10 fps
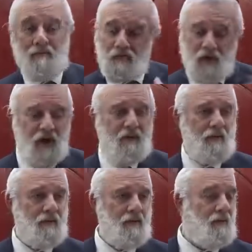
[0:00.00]
share
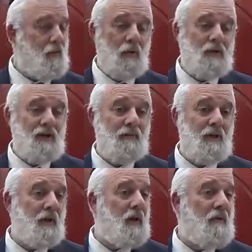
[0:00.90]
it. If you know something
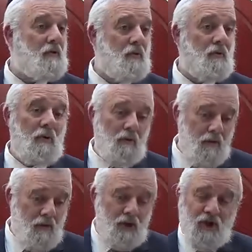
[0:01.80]
that others don't know,
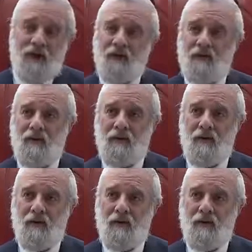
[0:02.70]
share it.